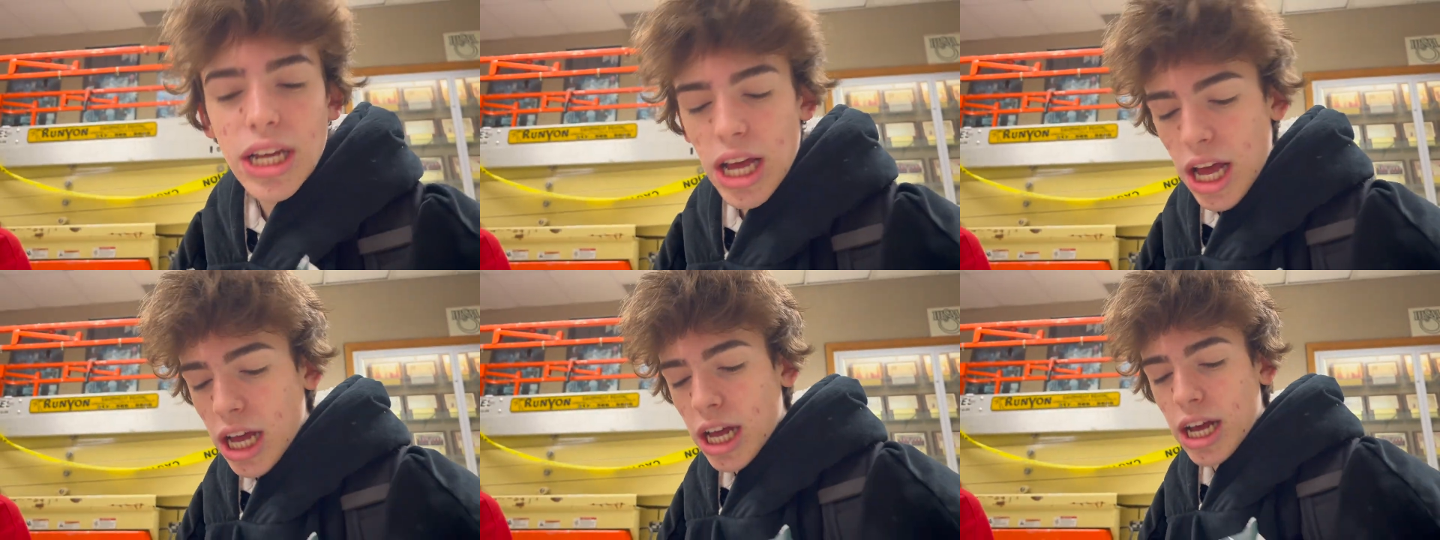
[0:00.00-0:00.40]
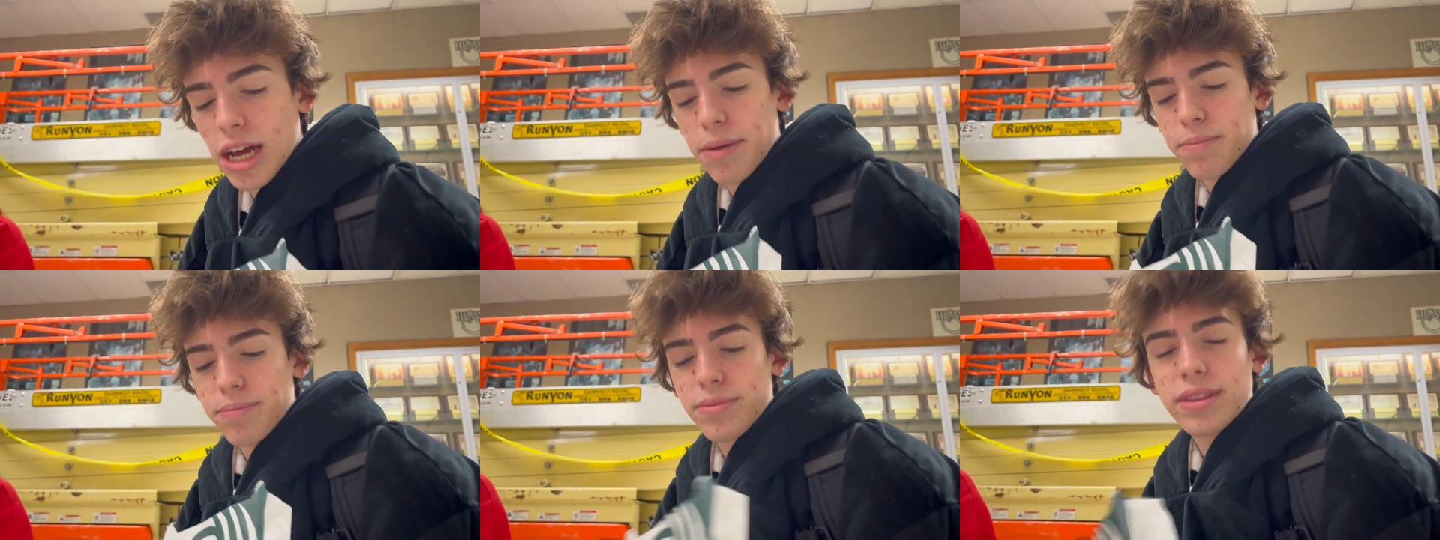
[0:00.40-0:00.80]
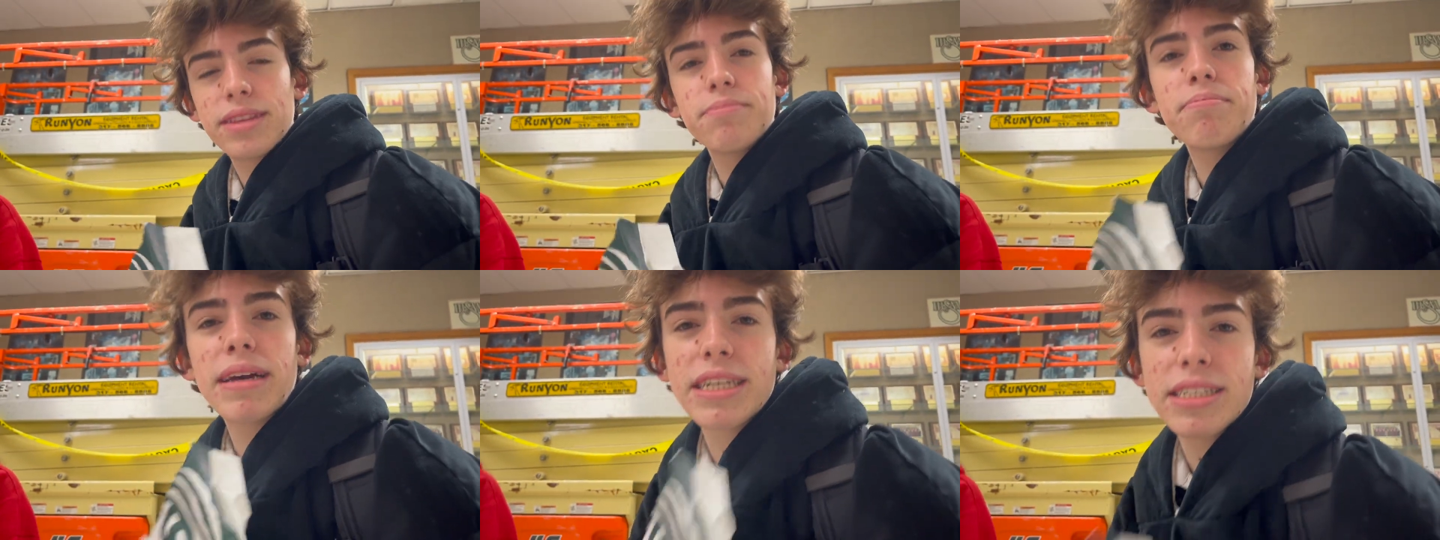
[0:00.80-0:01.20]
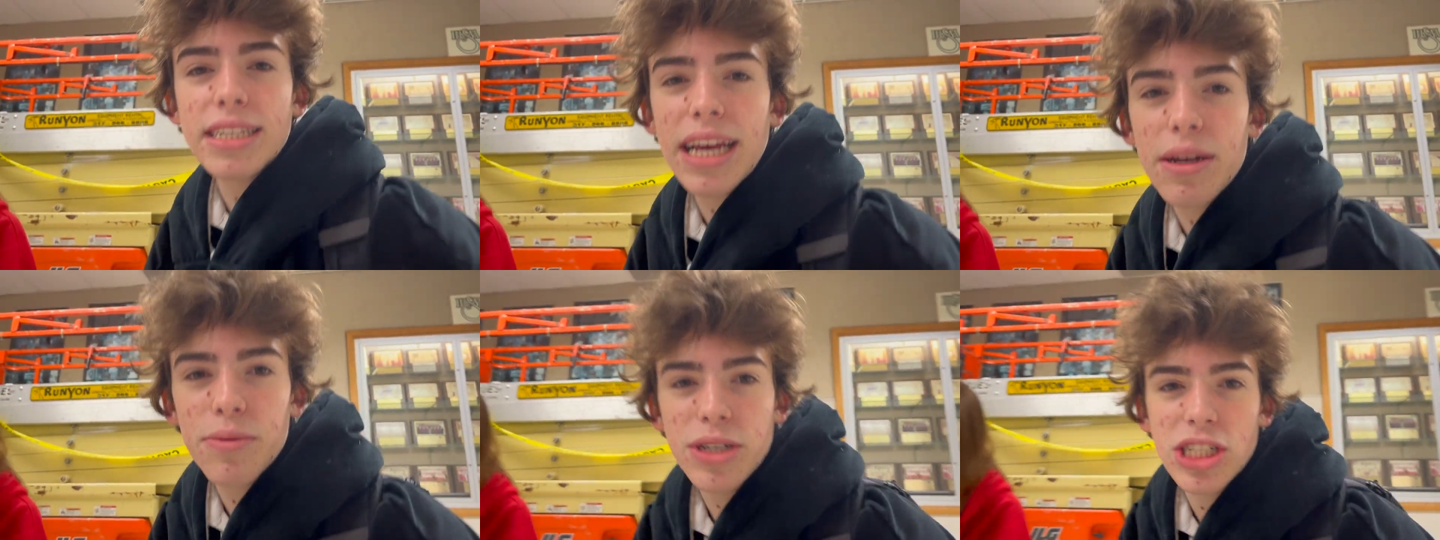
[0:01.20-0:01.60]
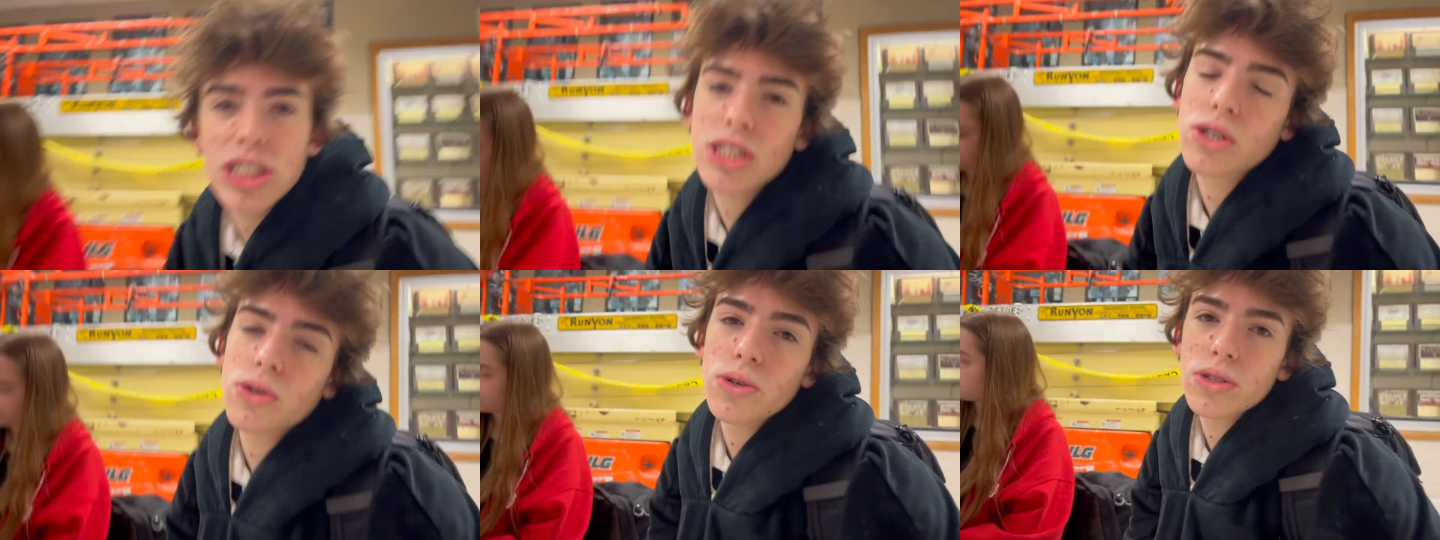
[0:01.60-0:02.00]
um, my sandwich is
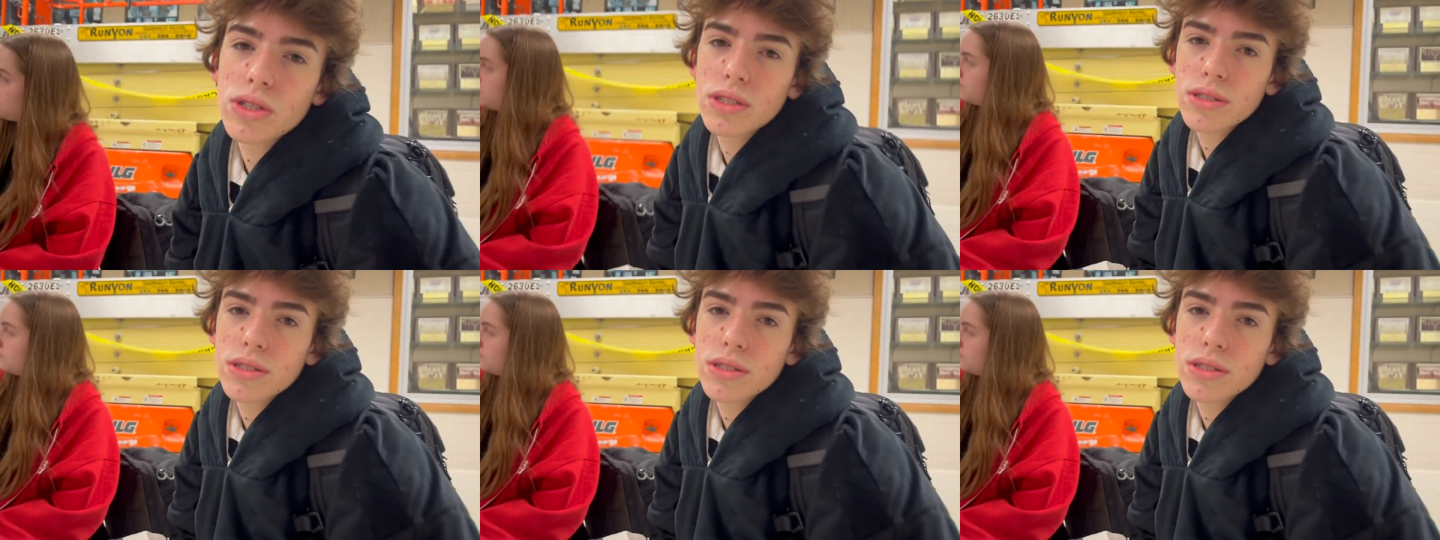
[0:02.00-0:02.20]
cold,